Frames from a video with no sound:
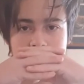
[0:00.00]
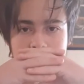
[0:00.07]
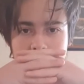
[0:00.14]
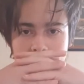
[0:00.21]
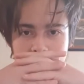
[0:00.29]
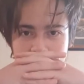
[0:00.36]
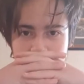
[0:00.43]

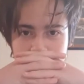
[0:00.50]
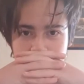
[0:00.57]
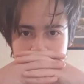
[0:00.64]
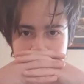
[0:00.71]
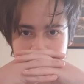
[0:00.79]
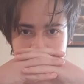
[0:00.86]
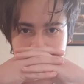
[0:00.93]

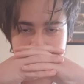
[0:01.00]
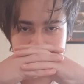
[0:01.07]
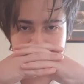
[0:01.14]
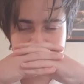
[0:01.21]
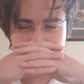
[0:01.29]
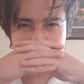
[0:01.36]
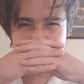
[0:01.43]
Hello,
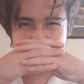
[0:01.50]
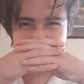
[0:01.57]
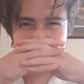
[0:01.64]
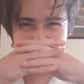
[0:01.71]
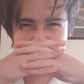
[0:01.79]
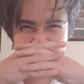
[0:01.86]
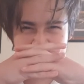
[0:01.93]

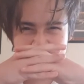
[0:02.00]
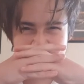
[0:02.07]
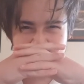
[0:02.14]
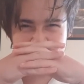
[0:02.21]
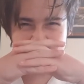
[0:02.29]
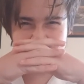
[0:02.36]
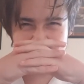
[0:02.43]
this is
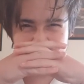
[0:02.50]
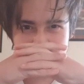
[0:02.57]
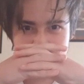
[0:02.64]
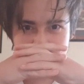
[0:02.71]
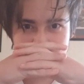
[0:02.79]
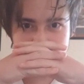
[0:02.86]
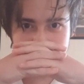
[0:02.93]
Nate D
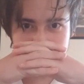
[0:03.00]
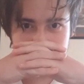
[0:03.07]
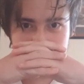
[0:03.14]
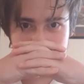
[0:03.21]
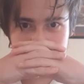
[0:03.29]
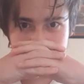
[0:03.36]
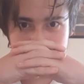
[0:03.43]

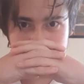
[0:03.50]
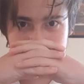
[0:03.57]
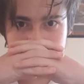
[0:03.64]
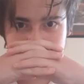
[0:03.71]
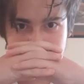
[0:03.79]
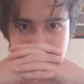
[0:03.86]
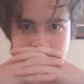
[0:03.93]
speaking.
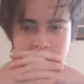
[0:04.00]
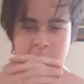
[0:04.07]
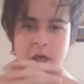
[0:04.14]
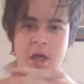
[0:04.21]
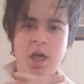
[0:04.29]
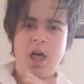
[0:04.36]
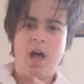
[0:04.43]

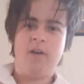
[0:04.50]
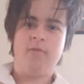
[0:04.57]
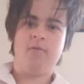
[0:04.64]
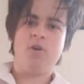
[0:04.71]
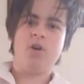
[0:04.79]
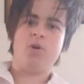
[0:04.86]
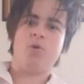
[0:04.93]

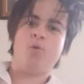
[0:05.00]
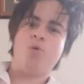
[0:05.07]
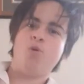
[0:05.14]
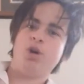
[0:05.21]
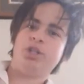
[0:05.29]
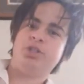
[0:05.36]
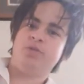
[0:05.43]
I've got a
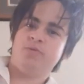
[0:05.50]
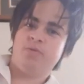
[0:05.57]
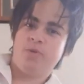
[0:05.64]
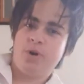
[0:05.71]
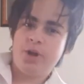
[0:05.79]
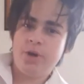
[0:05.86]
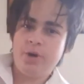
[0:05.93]
question
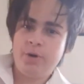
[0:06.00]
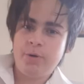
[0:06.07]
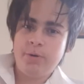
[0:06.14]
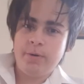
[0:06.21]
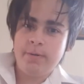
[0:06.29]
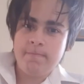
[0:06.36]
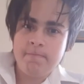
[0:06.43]
for you.
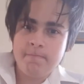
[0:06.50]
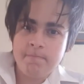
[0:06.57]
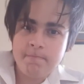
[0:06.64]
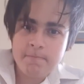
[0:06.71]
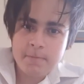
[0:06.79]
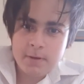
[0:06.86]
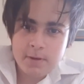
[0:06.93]

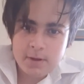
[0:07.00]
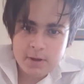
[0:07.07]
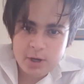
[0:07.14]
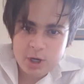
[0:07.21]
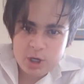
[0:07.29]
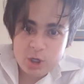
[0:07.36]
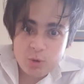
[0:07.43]

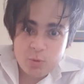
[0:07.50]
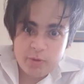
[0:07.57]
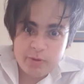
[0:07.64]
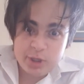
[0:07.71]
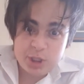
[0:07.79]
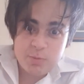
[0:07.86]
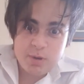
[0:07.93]
Do you
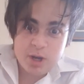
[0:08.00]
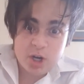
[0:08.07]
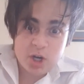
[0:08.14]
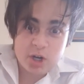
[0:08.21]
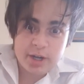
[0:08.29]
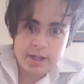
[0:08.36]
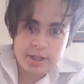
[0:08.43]
want this to be a
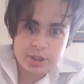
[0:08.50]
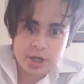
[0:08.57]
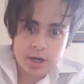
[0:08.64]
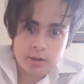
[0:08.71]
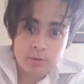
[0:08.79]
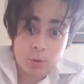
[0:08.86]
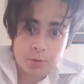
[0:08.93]
cooking
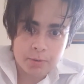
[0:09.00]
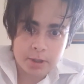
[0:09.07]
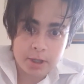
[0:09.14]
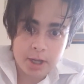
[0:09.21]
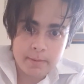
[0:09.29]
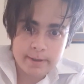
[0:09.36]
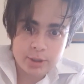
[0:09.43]
channel or a
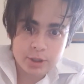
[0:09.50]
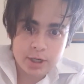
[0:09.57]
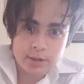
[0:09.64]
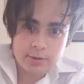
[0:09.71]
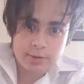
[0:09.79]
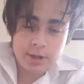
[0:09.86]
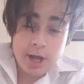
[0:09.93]
gaming
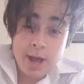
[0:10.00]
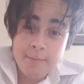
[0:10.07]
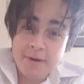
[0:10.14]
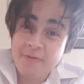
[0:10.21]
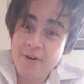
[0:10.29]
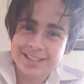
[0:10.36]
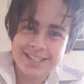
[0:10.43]
channel?
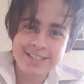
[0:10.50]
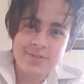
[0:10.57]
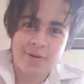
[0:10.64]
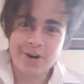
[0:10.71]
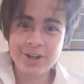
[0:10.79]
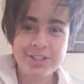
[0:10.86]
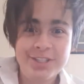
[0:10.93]
But first things
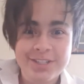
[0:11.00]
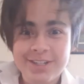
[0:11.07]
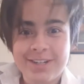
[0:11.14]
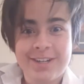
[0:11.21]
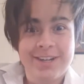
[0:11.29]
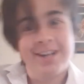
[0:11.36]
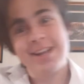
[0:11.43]
first,
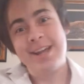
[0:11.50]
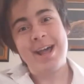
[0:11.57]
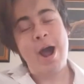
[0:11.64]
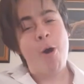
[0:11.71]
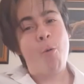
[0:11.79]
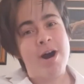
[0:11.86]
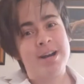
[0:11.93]

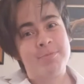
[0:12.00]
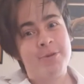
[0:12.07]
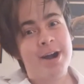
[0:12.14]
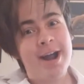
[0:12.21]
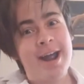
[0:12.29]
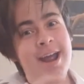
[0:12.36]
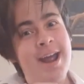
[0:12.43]
Water
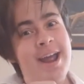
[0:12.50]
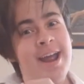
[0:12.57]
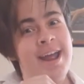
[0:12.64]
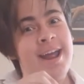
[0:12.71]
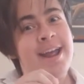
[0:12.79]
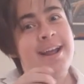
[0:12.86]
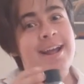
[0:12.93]

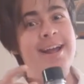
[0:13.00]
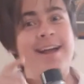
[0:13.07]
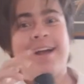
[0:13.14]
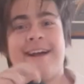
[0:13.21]
break!